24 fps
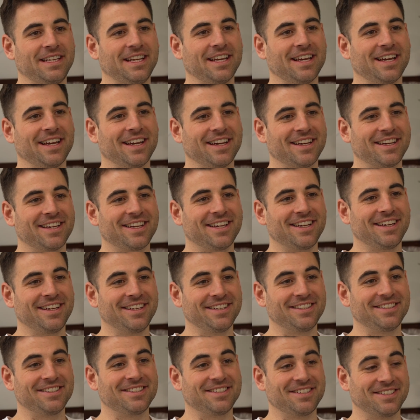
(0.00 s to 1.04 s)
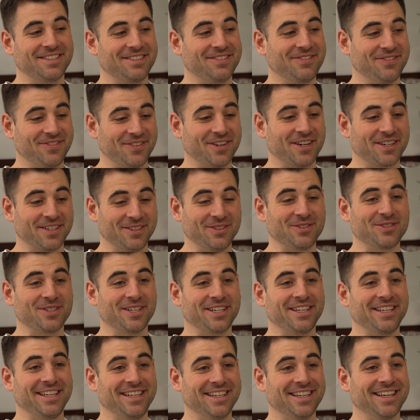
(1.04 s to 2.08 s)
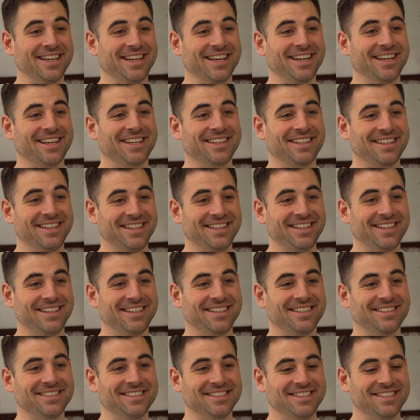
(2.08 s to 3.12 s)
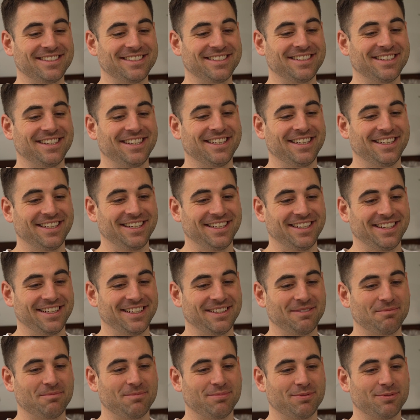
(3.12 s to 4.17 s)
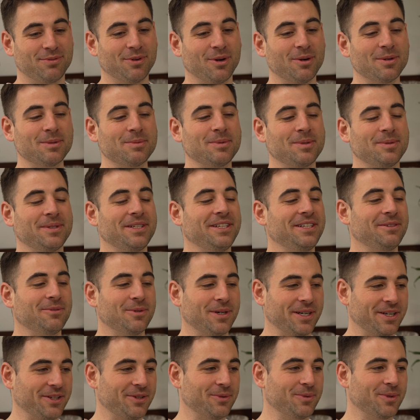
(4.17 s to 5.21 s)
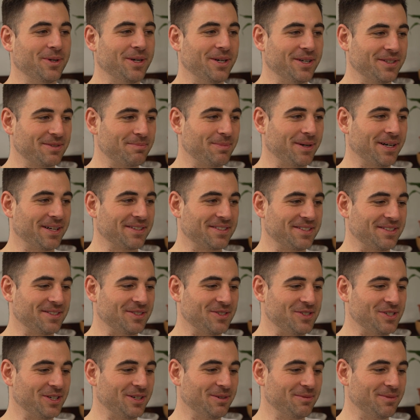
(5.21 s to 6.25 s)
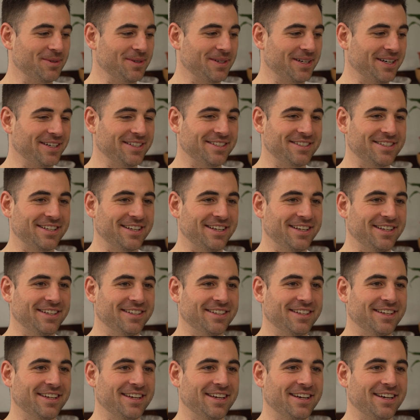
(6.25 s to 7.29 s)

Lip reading: Yeah, it's fucking tricky. It is probably one of the worst parts of the job, I'd say.